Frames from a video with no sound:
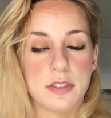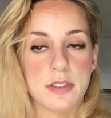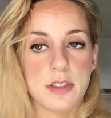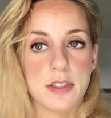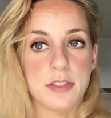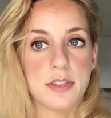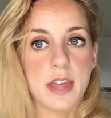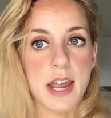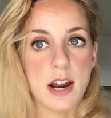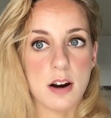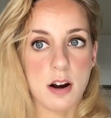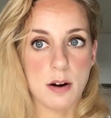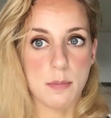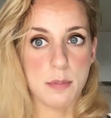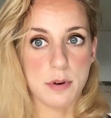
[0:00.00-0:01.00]
that
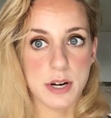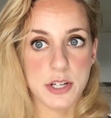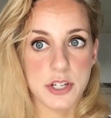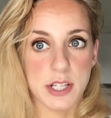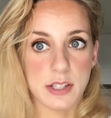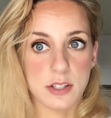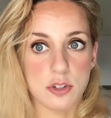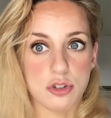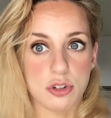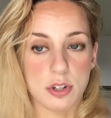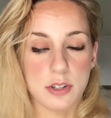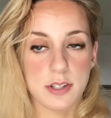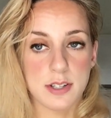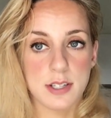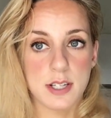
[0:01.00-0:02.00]
they're breaching the
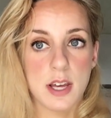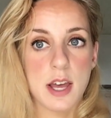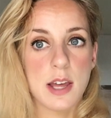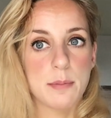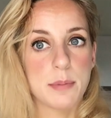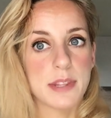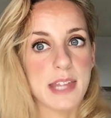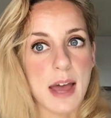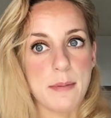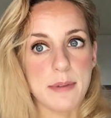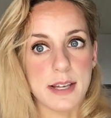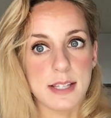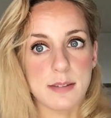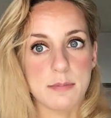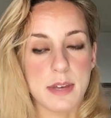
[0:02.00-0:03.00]
trust, but that
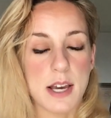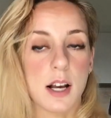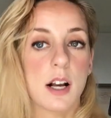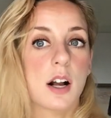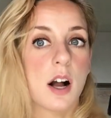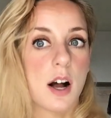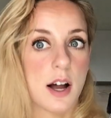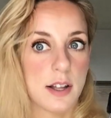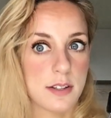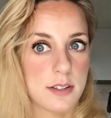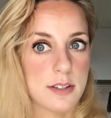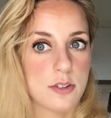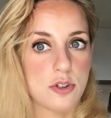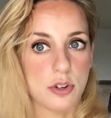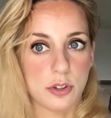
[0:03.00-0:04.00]
makes me a
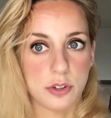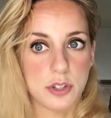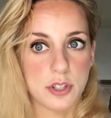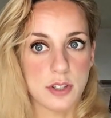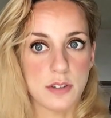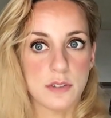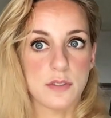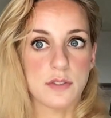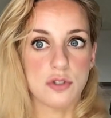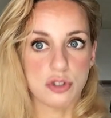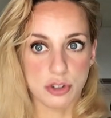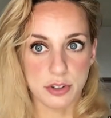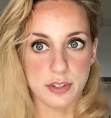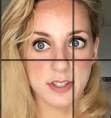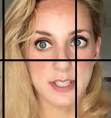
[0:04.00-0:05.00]
constructive
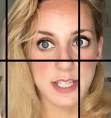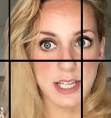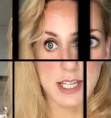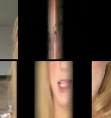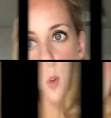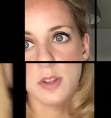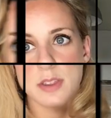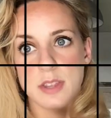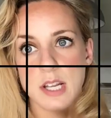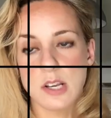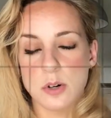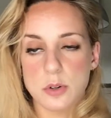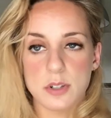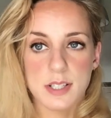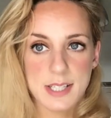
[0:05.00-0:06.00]
trustee. So the
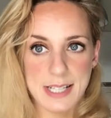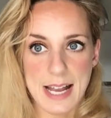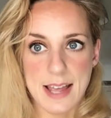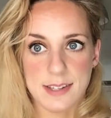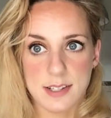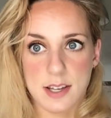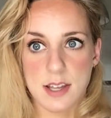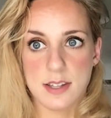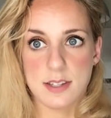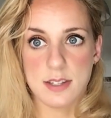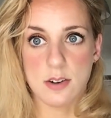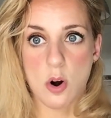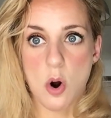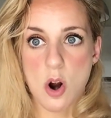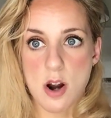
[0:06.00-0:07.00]
locus classicus,
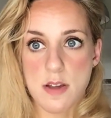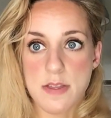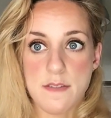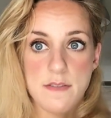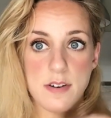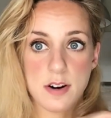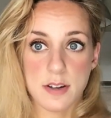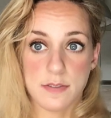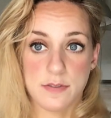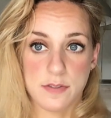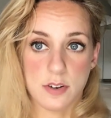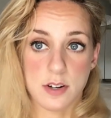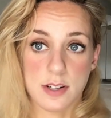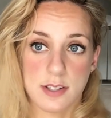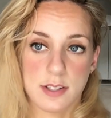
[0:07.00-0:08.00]
or the very
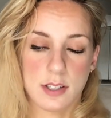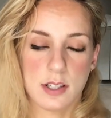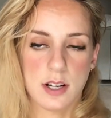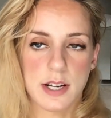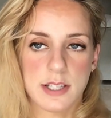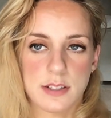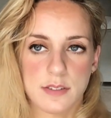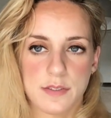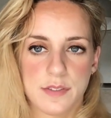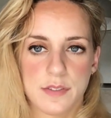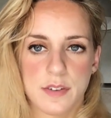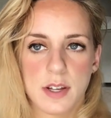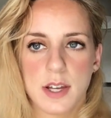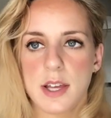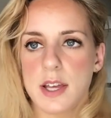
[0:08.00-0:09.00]
first kind of
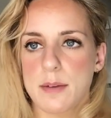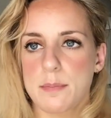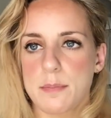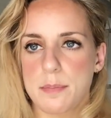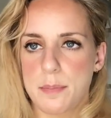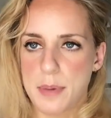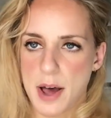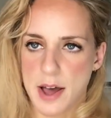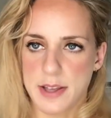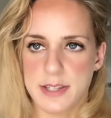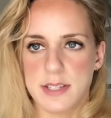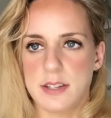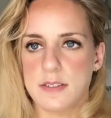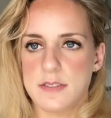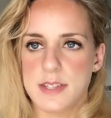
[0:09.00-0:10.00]

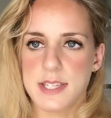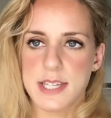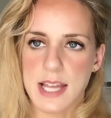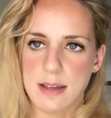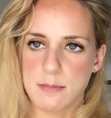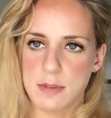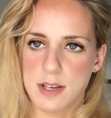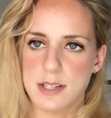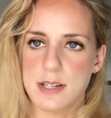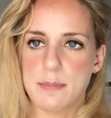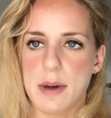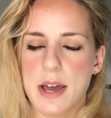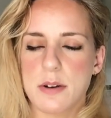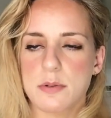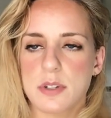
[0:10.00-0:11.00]
positive statement
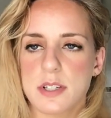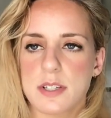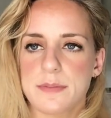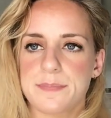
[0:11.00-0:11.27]
about